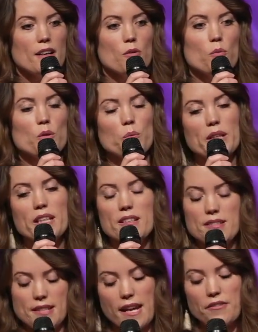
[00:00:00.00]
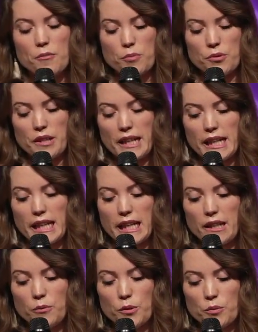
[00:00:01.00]
when we get saved and born
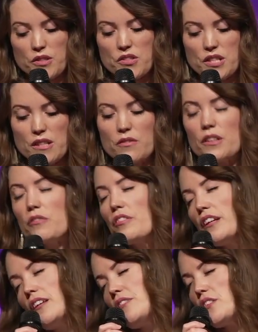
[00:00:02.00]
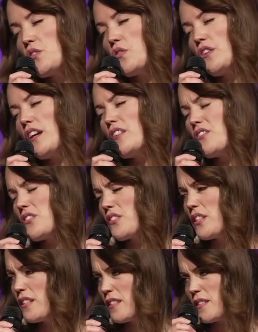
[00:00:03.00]
again, we're receiving forgiveness for our
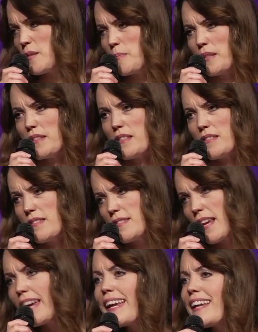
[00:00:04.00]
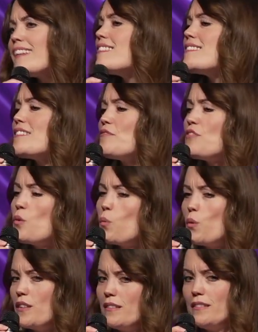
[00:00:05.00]
sins. But the second, if you
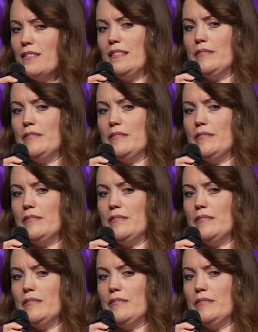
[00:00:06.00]
will,